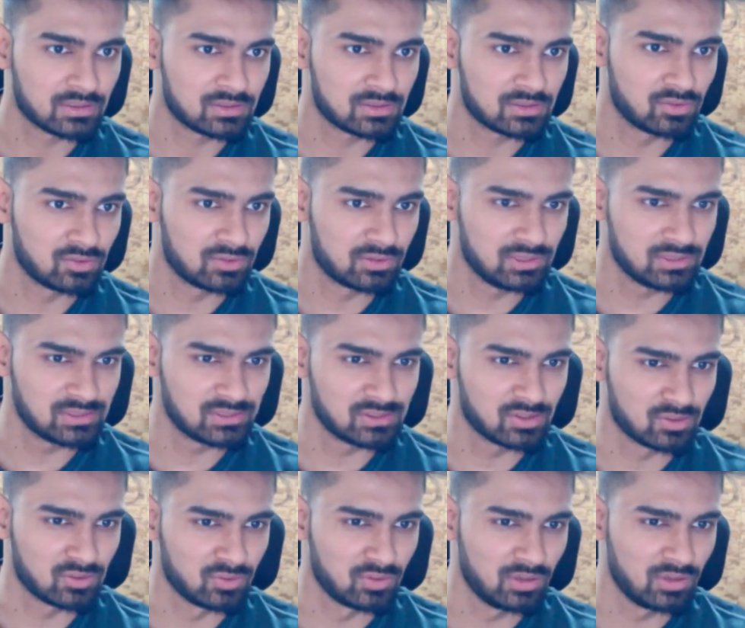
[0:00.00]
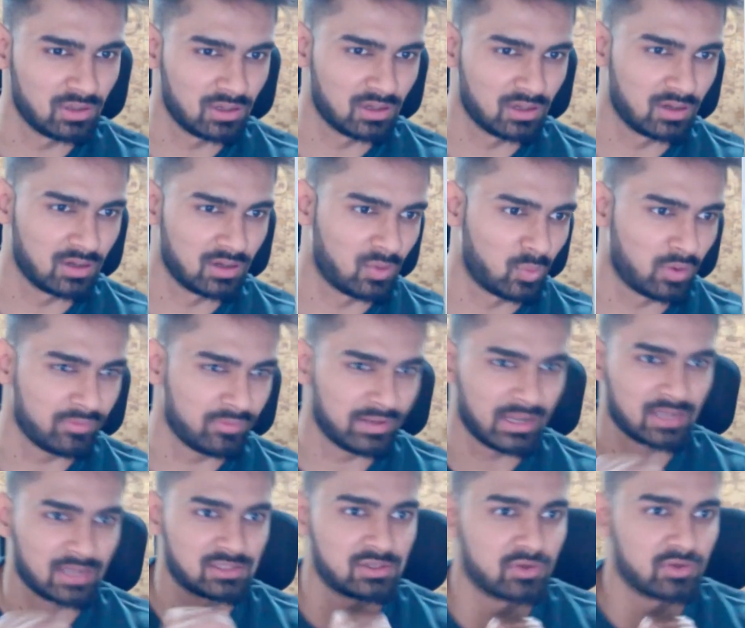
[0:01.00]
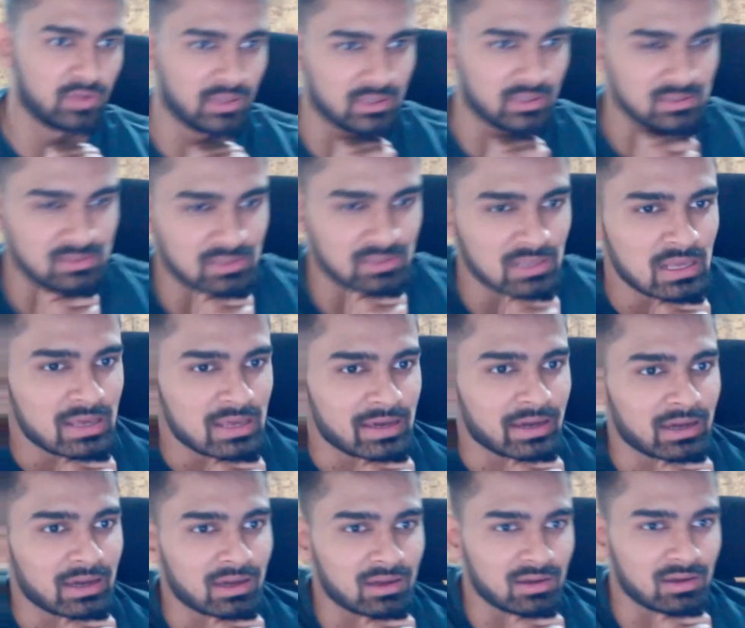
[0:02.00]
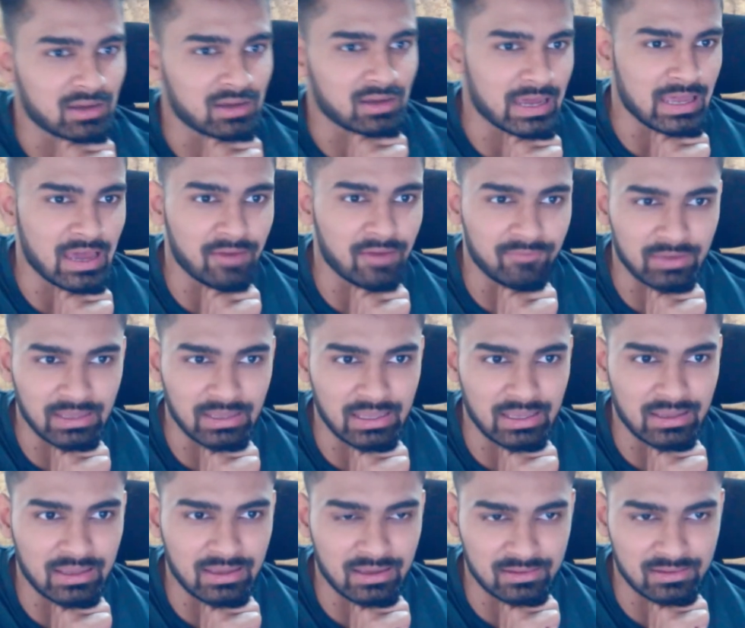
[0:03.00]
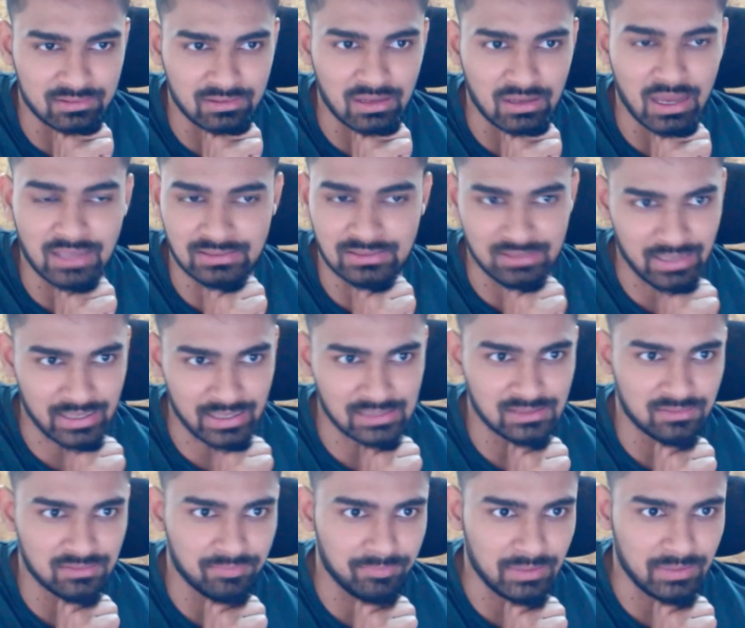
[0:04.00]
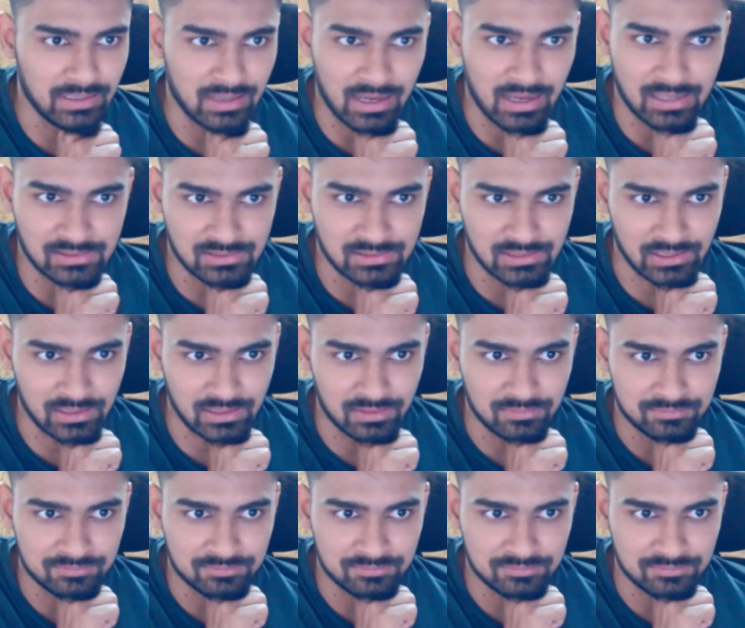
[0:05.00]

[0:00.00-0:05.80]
So this is the code. What we're actually doing is, I have A as S, B as T.